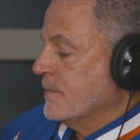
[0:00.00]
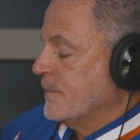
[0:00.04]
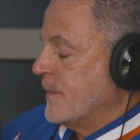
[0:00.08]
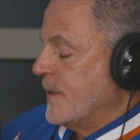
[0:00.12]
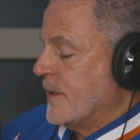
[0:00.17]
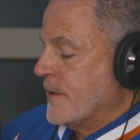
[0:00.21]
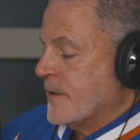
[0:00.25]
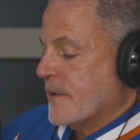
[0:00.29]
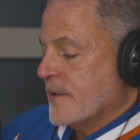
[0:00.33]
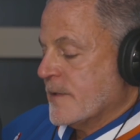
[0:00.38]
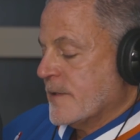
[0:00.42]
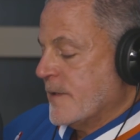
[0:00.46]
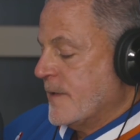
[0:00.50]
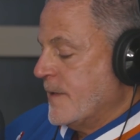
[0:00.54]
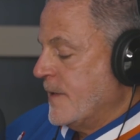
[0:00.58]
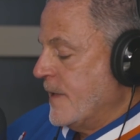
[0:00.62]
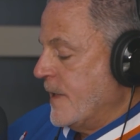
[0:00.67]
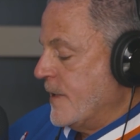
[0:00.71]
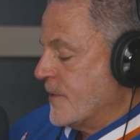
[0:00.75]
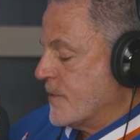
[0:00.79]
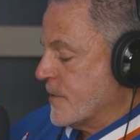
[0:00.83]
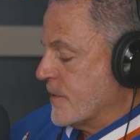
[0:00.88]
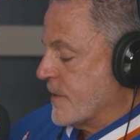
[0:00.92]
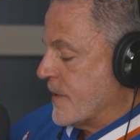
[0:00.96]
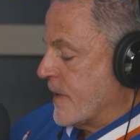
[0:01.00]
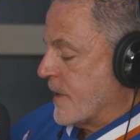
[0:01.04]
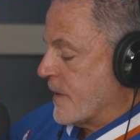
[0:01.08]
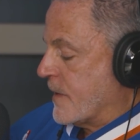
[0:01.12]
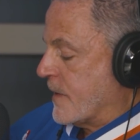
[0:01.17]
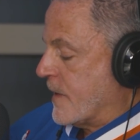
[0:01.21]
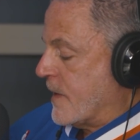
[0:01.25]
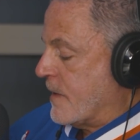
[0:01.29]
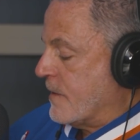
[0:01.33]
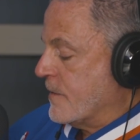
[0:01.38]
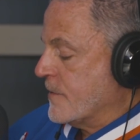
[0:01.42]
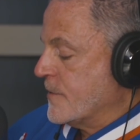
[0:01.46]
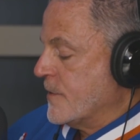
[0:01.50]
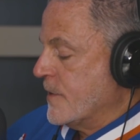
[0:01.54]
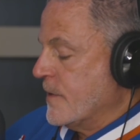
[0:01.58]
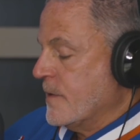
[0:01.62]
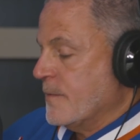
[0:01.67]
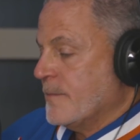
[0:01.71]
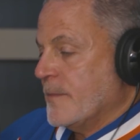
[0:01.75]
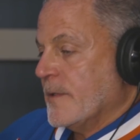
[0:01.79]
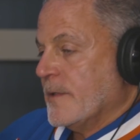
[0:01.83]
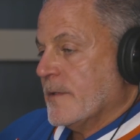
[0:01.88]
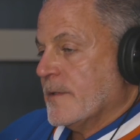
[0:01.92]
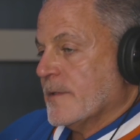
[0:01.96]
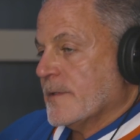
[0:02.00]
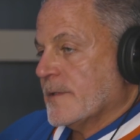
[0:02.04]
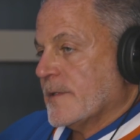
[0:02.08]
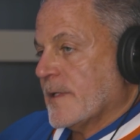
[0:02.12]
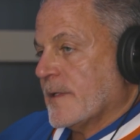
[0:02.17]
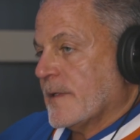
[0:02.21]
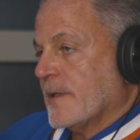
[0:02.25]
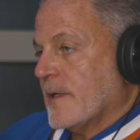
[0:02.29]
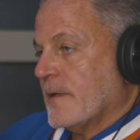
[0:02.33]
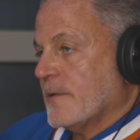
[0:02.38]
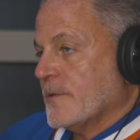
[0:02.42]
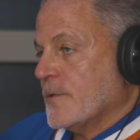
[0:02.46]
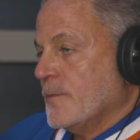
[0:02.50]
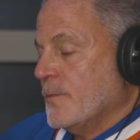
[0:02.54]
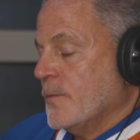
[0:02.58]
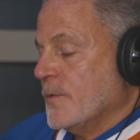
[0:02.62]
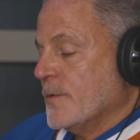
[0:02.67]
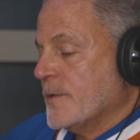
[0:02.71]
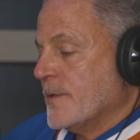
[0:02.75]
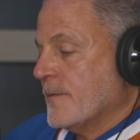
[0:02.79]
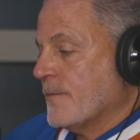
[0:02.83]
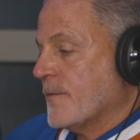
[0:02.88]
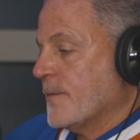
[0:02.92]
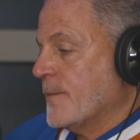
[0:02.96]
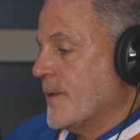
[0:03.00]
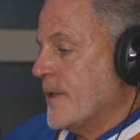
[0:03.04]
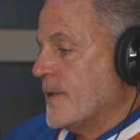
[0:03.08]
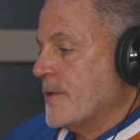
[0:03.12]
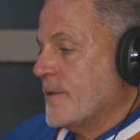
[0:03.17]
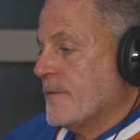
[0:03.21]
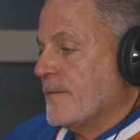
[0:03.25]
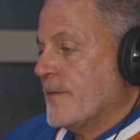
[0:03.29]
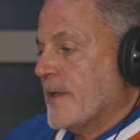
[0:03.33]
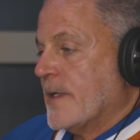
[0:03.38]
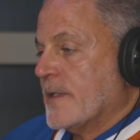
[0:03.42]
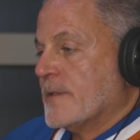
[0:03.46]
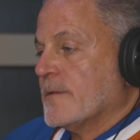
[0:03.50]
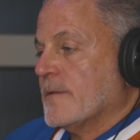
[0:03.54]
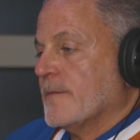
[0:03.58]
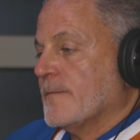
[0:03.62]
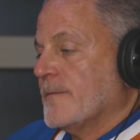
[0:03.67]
because of the nature of technology and because technology moves information faster